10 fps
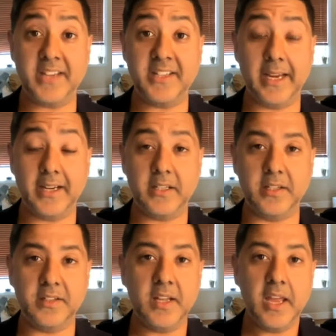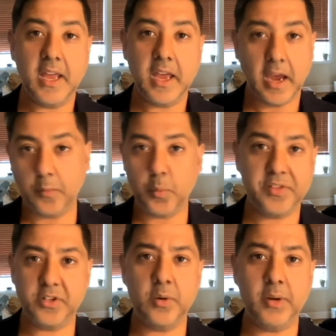actors, and with too